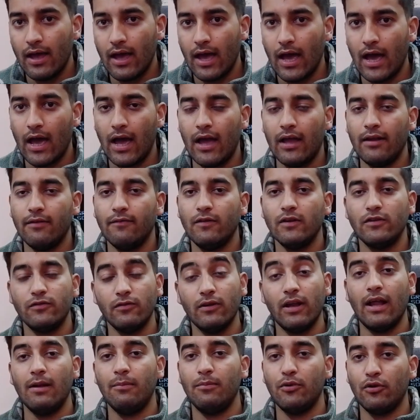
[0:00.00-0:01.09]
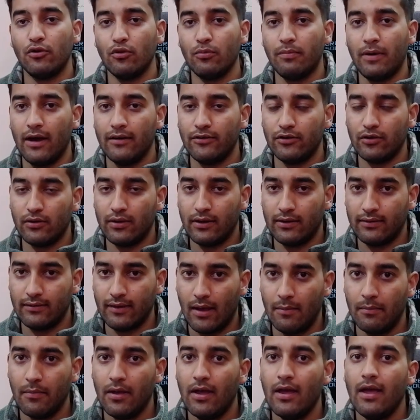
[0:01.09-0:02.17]
and which will help you to pass your
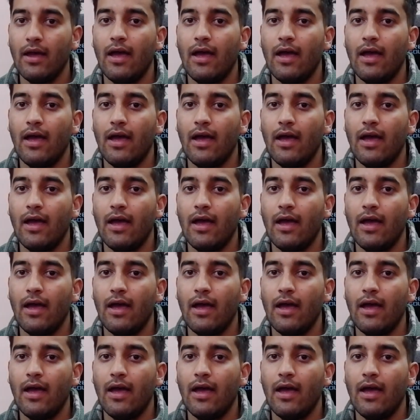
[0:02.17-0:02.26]
exam.